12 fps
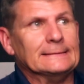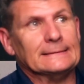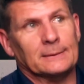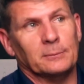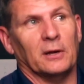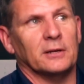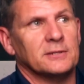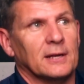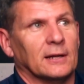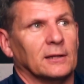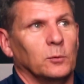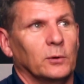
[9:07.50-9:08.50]
I'm not
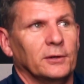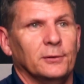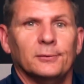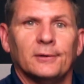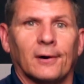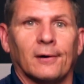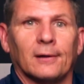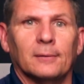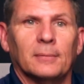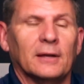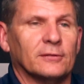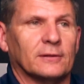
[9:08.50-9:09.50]
exactly what you'd call it,
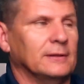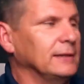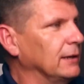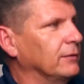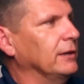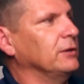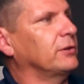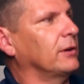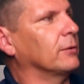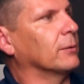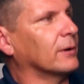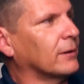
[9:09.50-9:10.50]
basically giving each
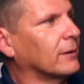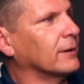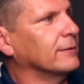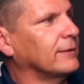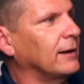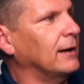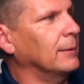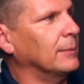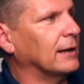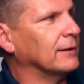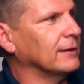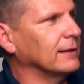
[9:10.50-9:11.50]
other a hard time. And
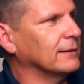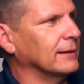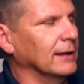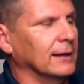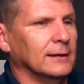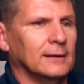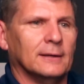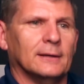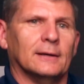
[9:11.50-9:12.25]
I think that,